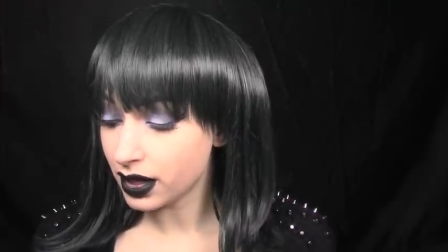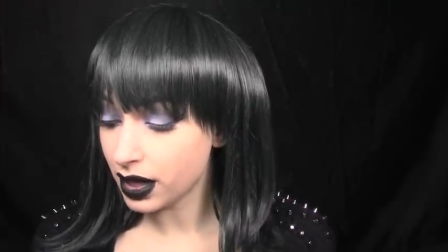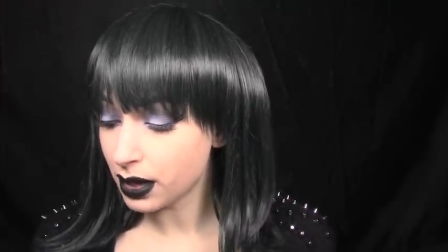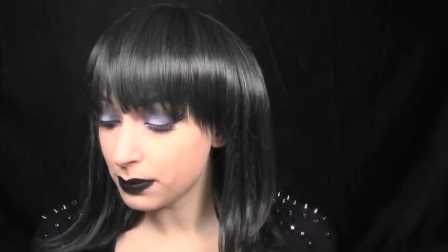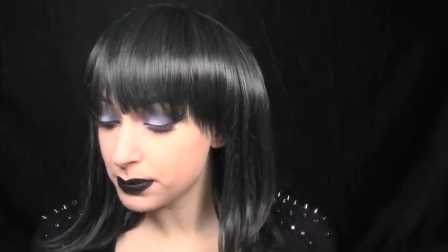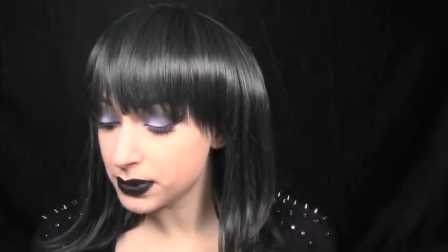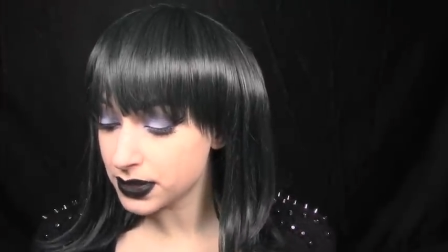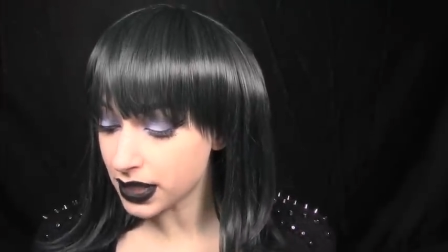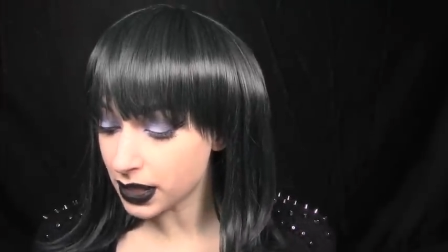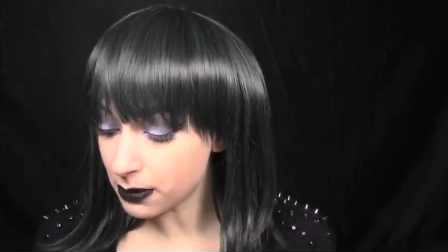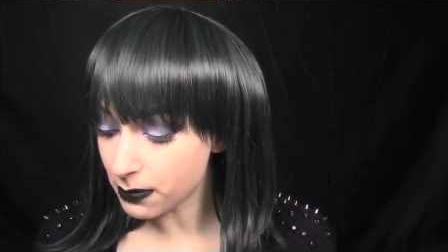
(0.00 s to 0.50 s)

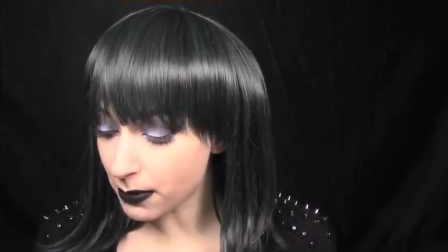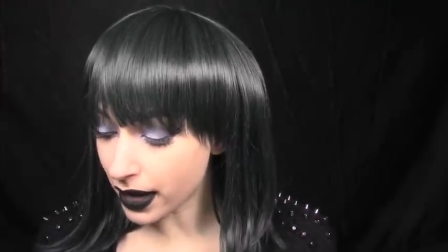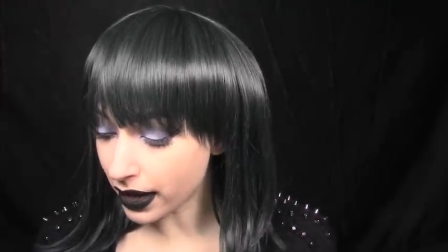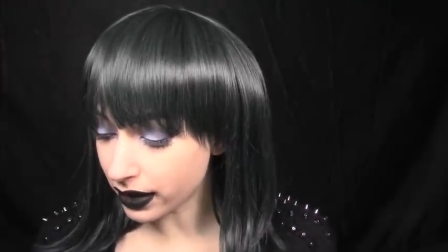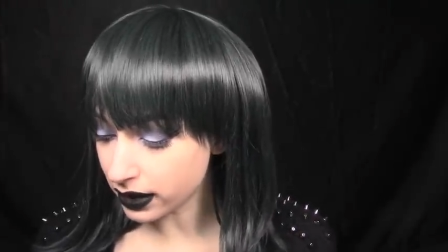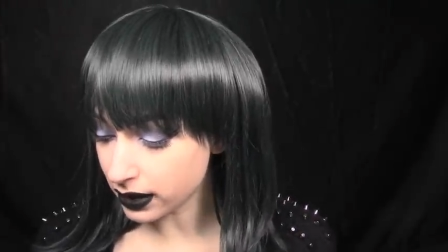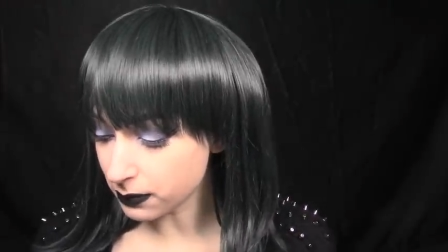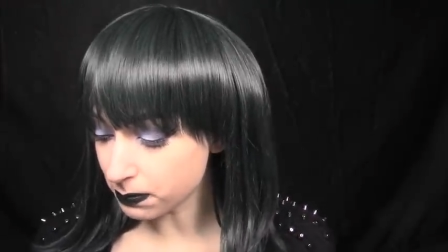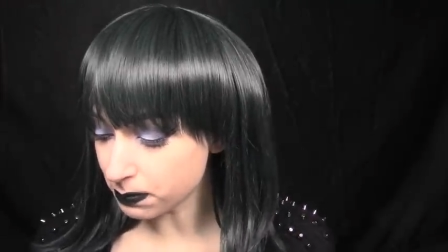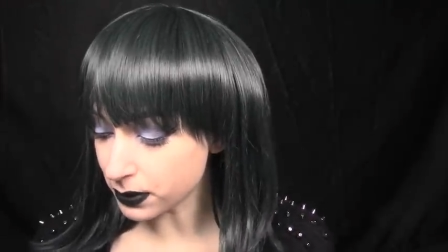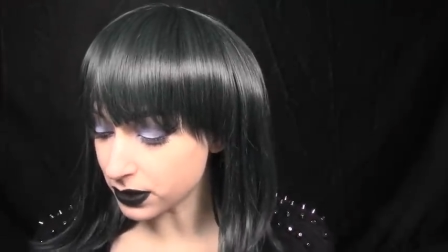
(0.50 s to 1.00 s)
upset about
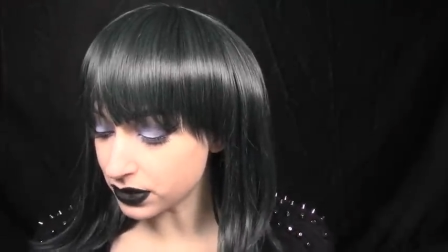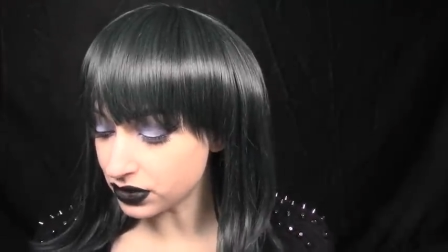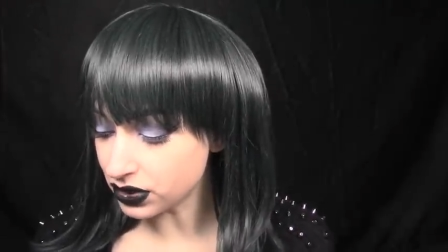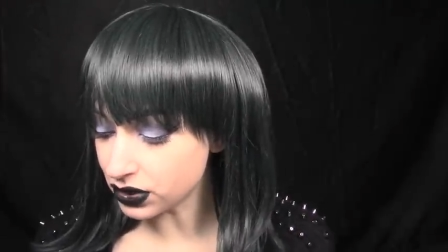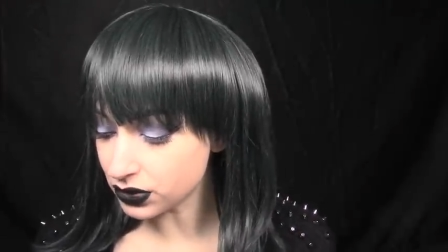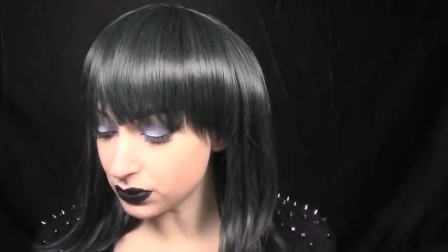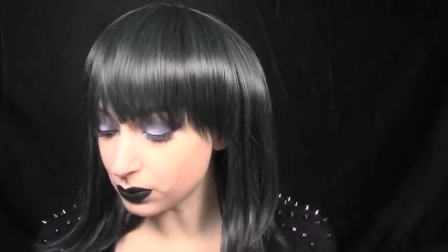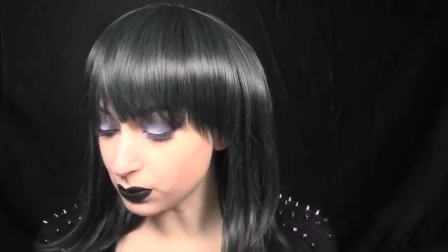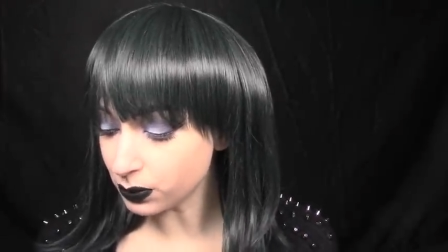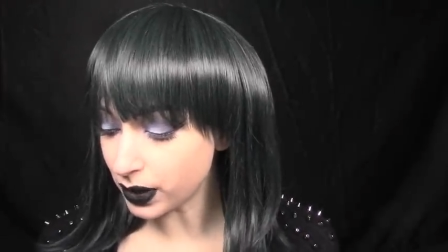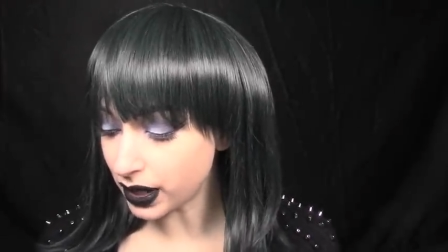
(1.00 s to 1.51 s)
it, but
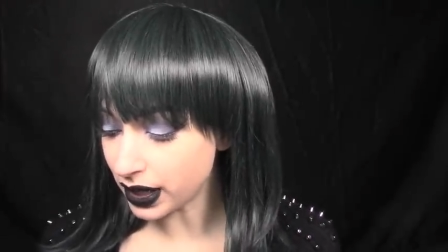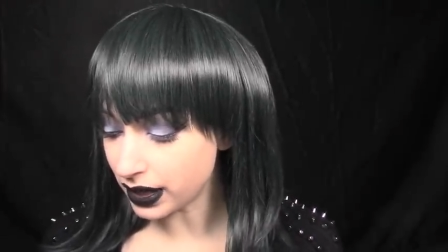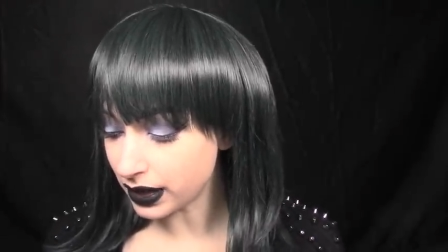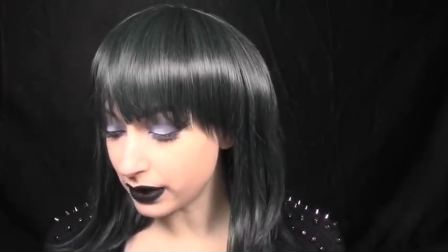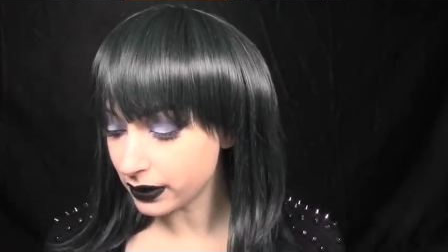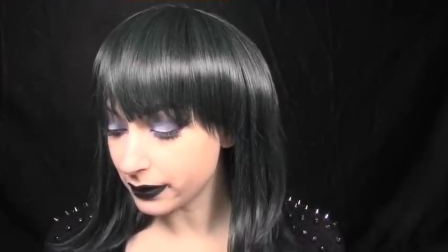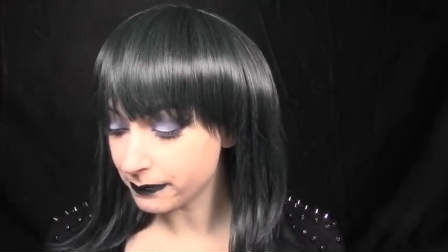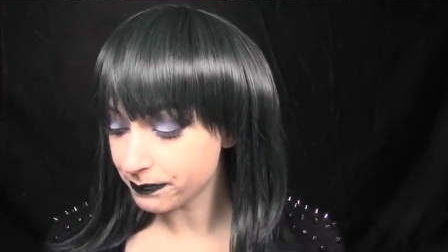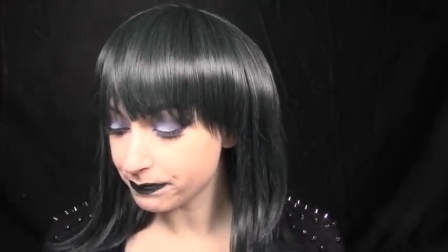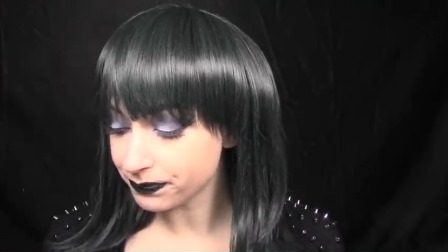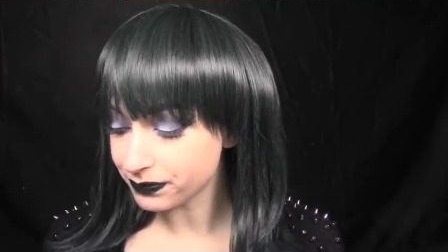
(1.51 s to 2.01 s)
this
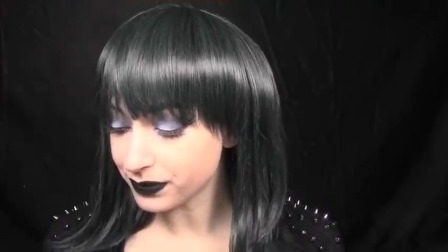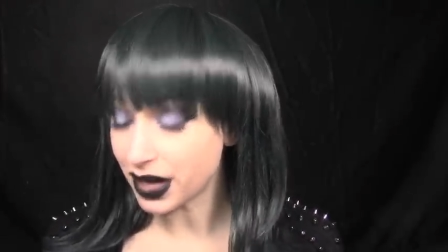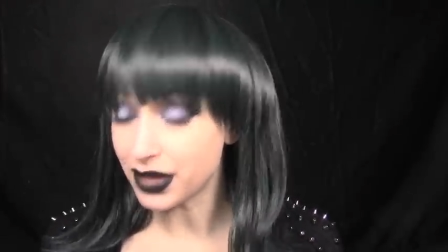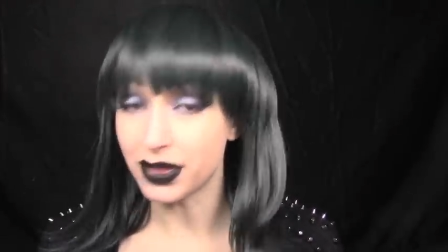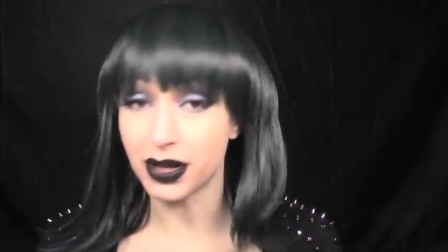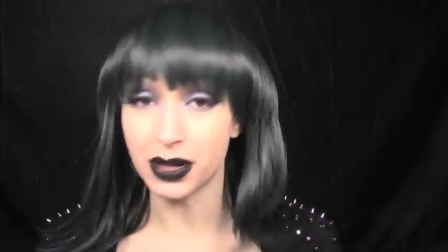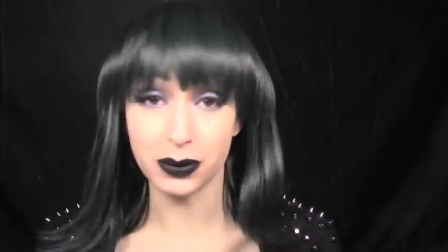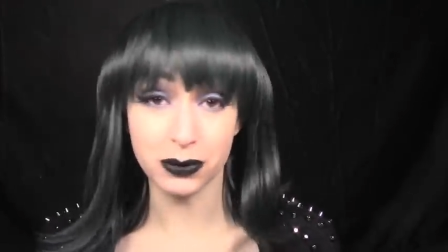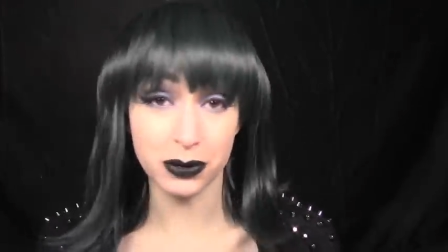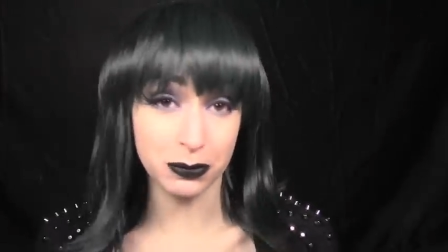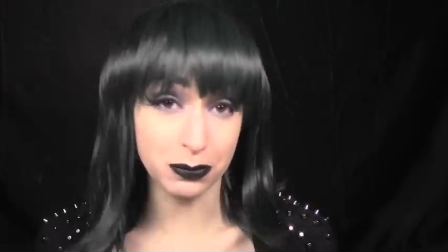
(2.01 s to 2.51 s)
wig, I
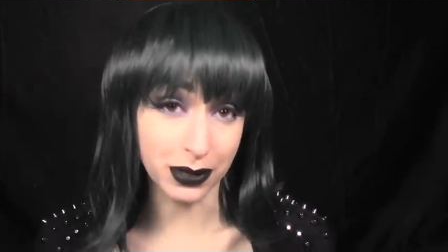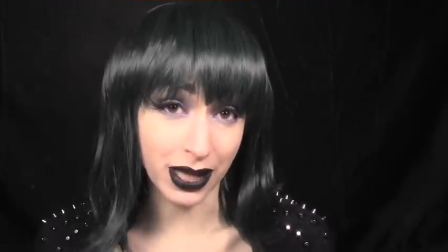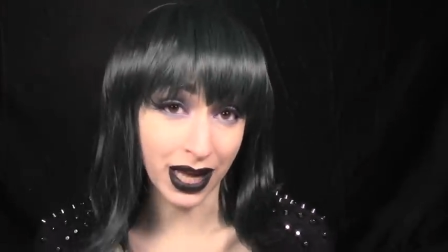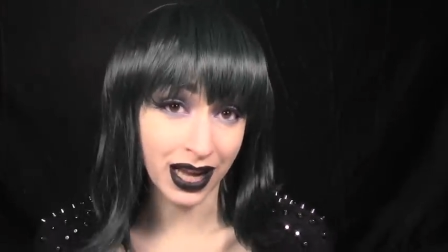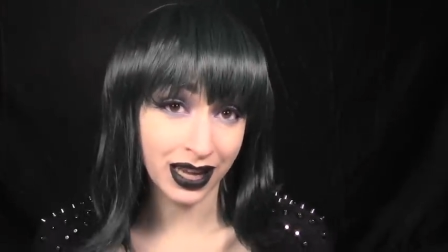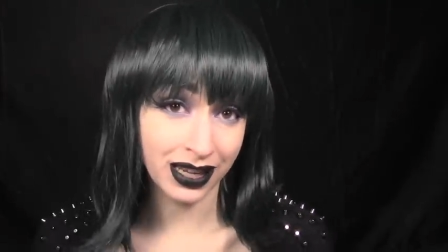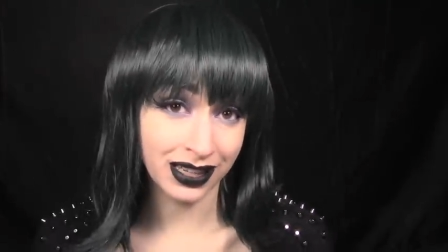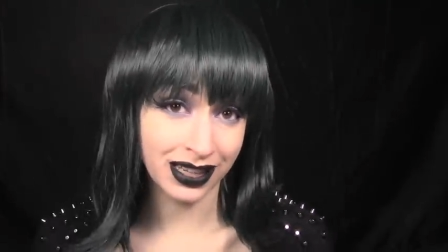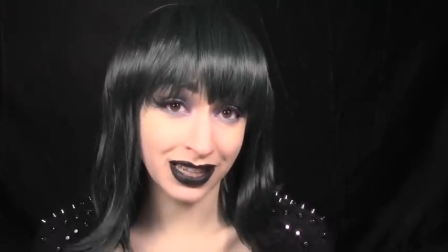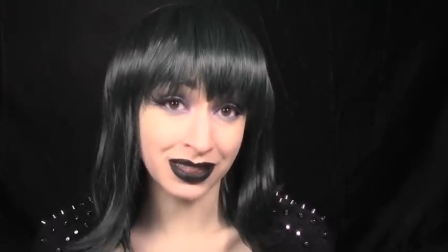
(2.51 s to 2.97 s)
thought it was black.